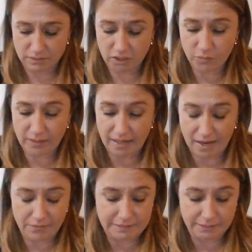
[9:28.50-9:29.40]
Could be an
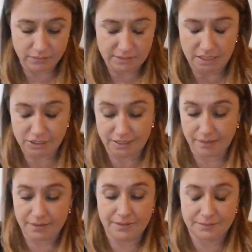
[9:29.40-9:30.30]
Aries, Leo,
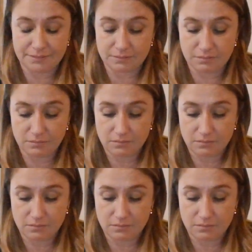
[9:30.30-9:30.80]
Sagittarius.